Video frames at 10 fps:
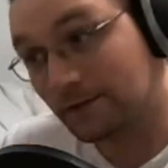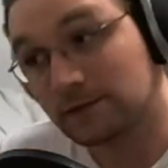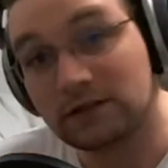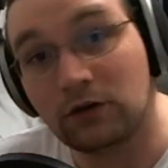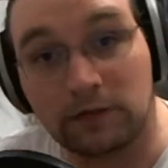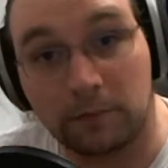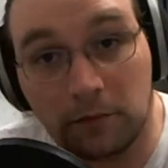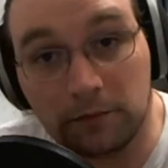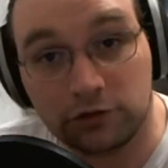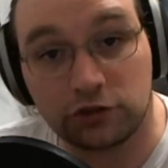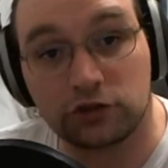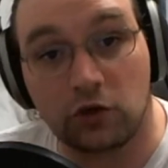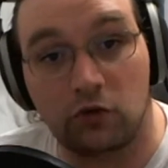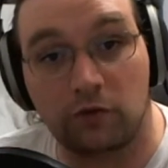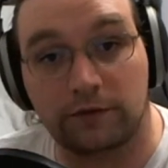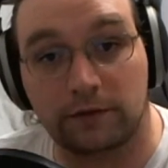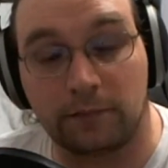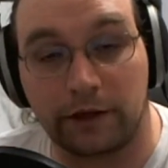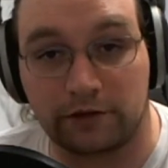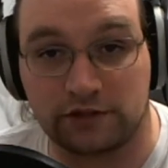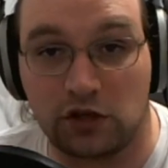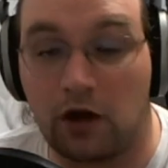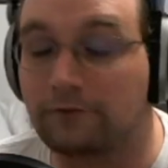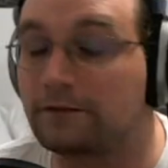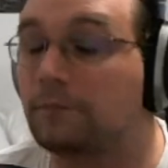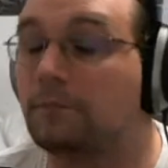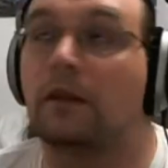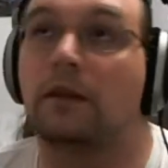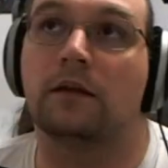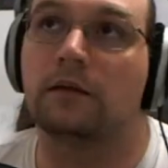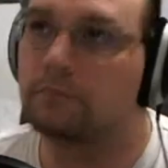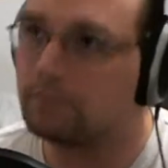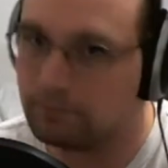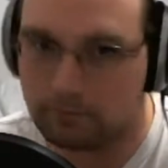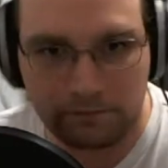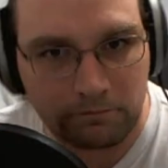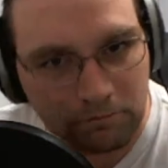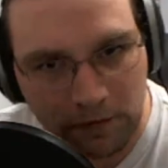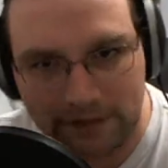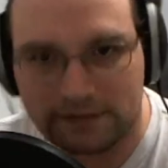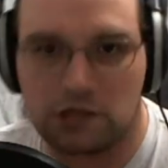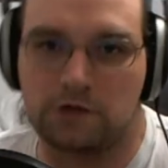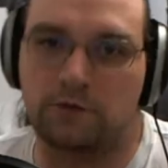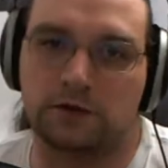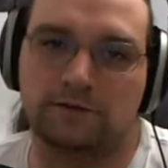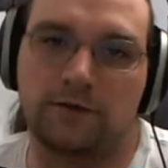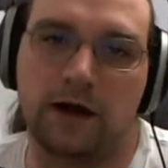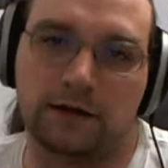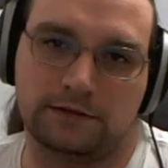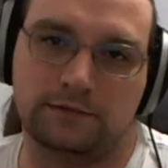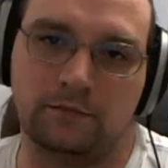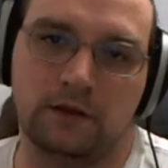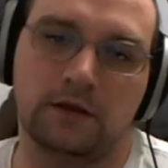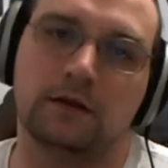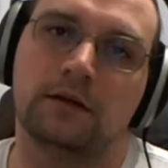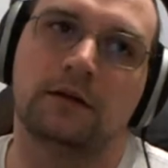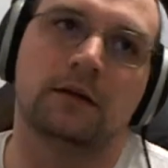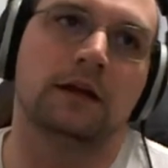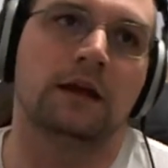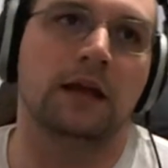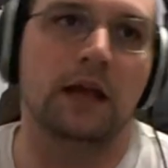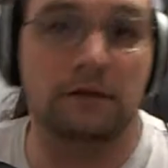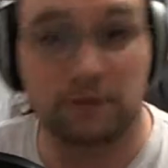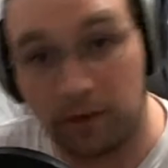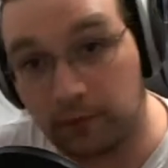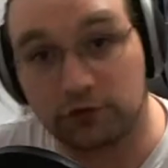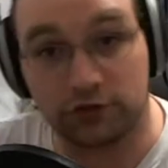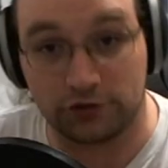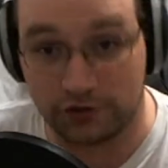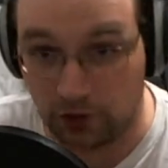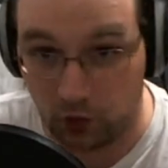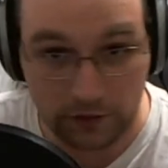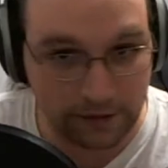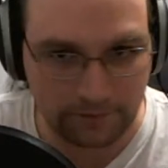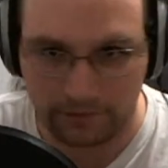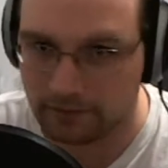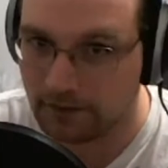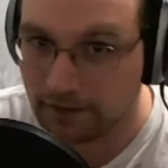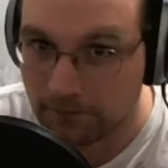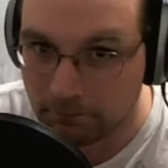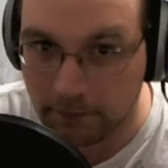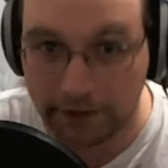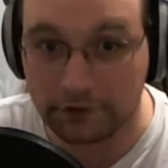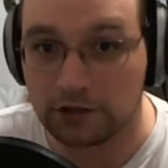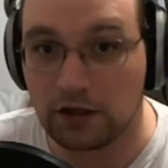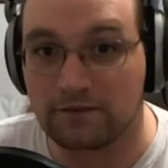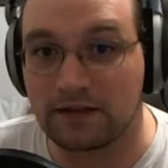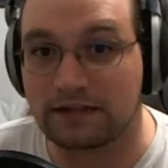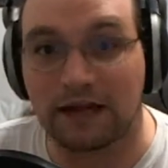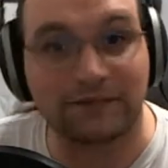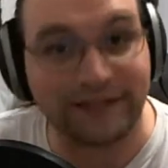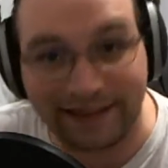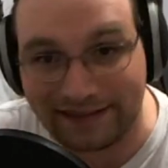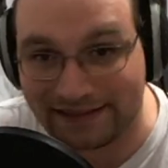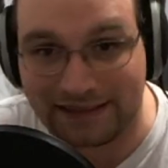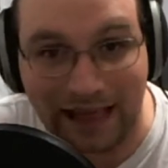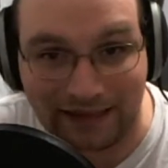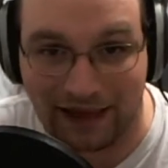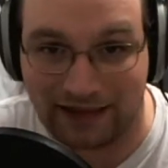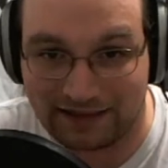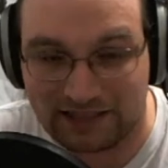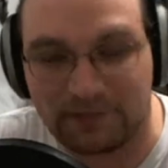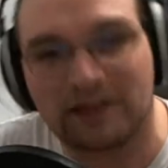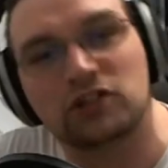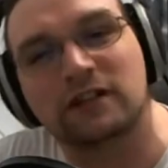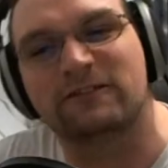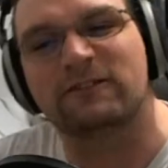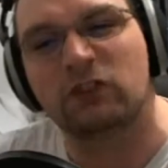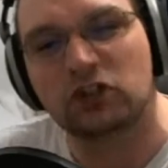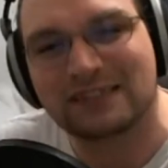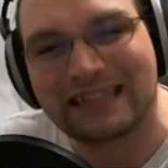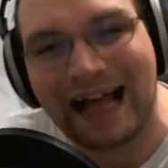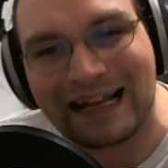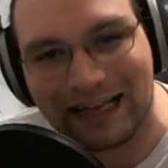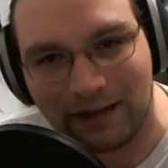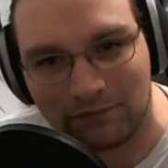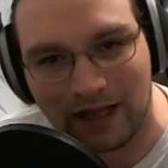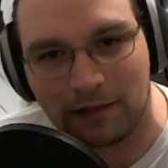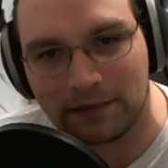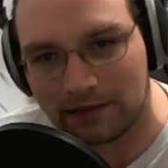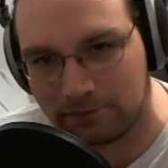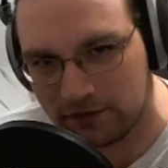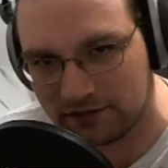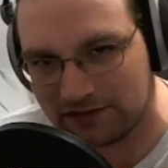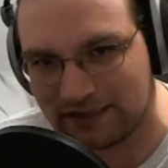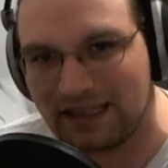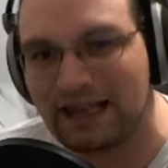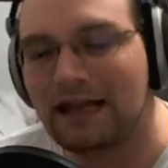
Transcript: So if the publishers go over to Microsoft, PlayStation 4 is fucked. If the publishers don't, Microsoft doesn't have a leg to stand on, especially the first goddamn time a person...